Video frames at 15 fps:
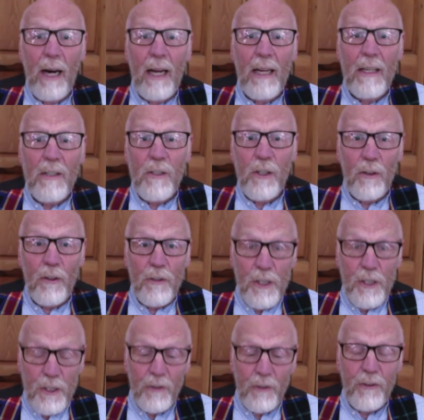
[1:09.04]
by
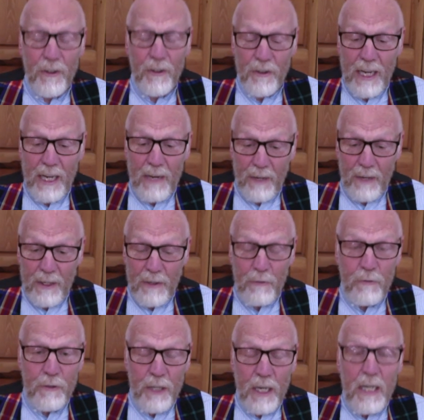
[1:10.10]
John's son David,
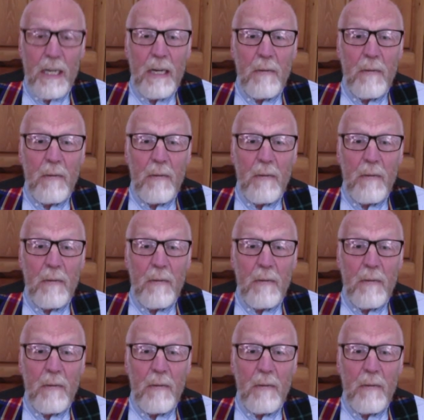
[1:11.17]
who's